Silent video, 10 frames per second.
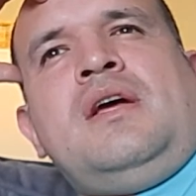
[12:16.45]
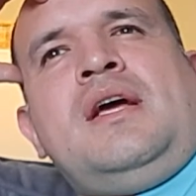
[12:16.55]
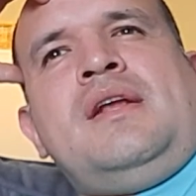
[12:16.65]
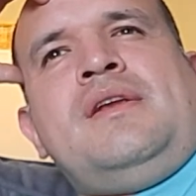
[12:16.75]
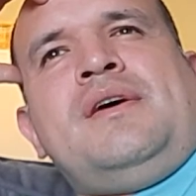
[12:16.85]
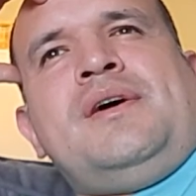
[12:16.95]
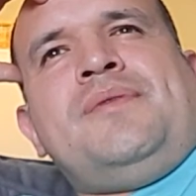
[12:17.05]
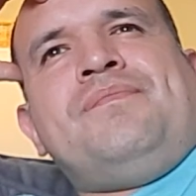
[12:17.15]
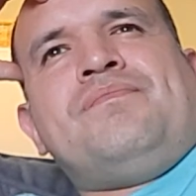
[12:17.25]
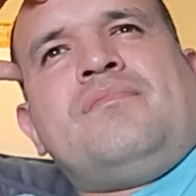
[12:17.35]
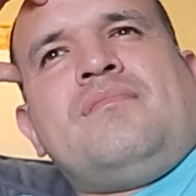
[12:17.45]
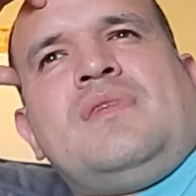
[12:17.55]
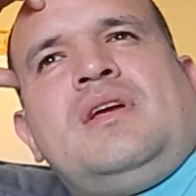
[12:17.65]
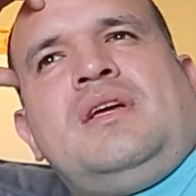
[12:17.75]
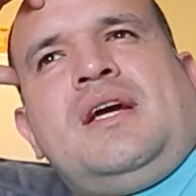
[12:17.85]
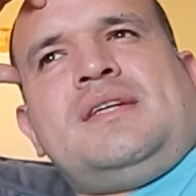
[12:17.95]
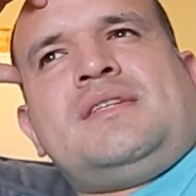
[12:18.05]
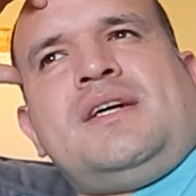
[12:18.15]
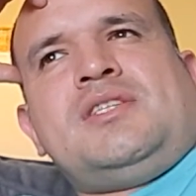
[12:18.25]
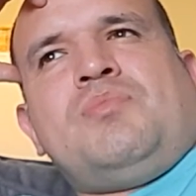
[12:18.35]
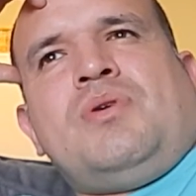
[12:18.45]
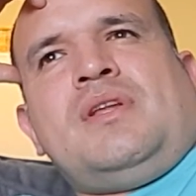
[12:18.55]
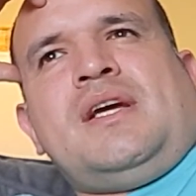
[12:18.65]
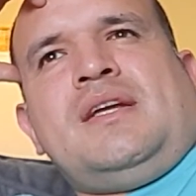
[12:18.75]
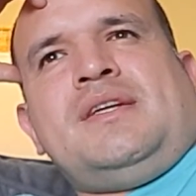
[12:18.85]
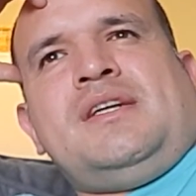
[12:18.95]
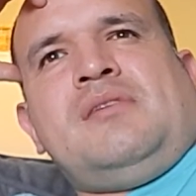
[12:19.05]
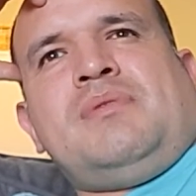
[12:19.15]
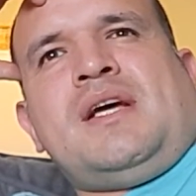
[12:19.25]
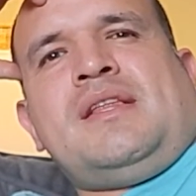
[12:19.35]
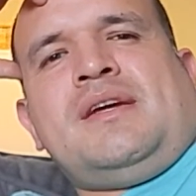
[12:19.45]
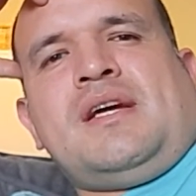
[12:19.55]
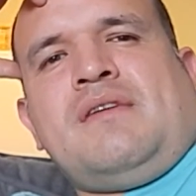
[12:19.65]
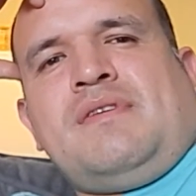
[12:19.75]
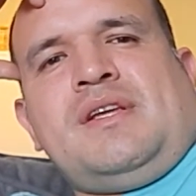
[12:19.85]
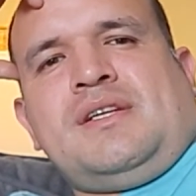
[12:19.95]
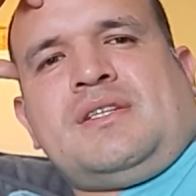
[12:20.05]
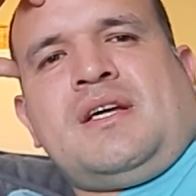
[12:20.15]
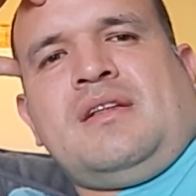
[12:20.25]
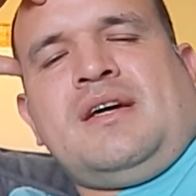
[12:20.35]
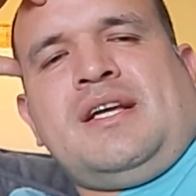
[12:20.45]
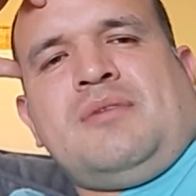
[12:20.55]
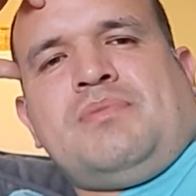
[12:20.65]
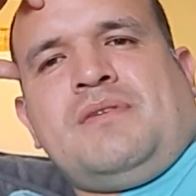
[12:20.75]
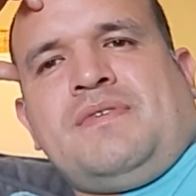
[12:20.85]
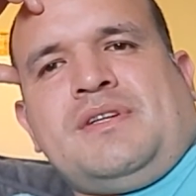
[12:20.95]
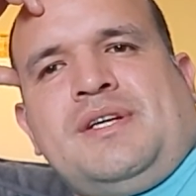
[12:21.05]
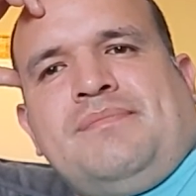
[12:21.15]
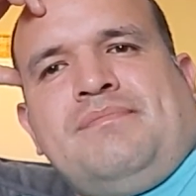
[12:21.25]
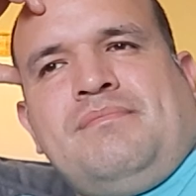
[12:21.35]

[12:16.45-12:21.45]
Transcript: And, yes, I support the idea, but I think everything's got to line up perfectly